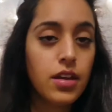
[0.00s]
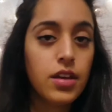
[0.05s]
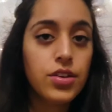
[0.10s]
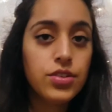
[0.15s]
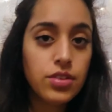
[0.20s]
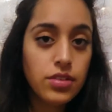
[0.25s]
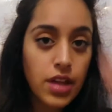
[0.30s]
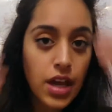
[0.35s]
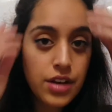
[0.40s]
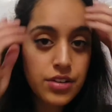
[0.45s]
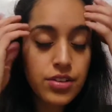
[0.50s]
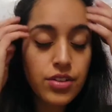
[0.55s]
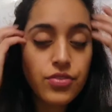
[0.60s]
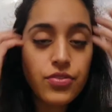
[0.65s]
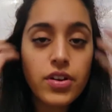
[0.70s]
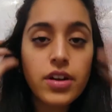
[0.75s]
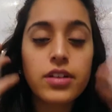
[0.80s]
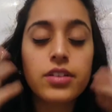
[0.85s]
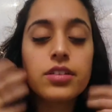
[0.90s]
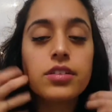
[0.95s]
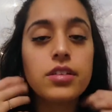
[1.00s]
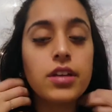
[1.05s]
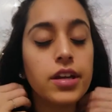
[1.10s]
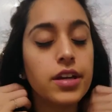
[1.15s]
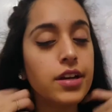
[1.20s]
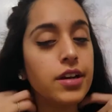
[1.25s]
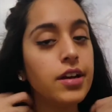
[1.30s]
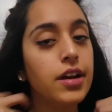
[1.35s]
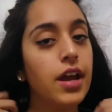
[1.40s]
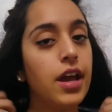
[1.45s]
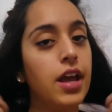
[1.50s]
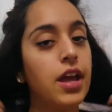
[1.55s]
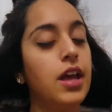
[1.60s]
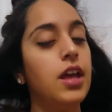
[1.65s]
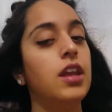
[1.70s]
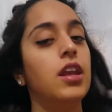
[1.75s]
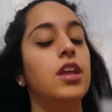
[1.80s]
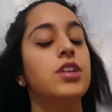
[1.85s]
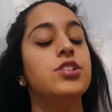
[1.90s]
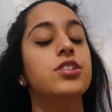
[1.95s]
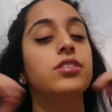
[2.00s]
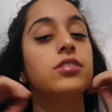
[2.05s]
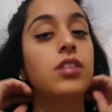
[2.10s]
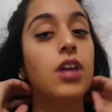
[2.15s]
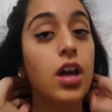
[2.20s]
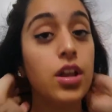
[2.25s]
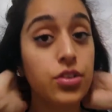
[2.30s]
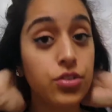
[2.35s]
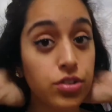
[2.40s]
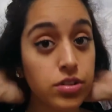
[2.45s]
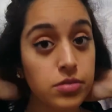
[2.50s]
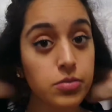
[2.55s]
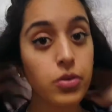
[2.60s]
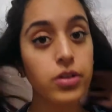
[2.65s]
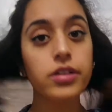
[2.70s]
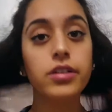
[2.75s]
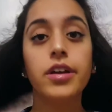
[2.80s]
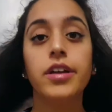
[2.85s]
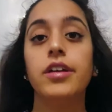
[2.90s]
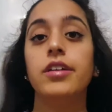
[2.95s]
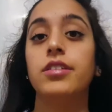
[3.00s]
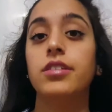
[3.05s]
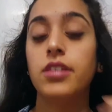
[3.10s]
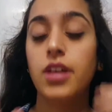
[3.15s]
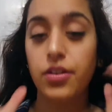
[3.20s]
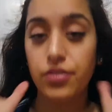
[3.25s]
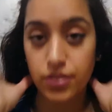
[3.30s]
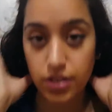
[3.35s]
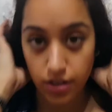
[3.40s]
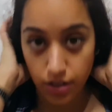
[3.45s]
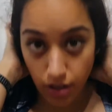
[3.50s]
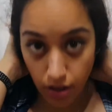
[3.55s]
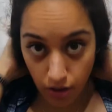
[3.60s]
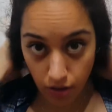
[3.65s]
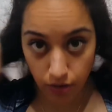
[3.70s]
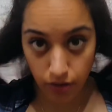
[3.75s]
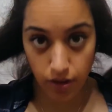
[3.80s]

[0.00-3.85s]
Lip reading: So that's the first layer, and I just got 2 more layers left to go.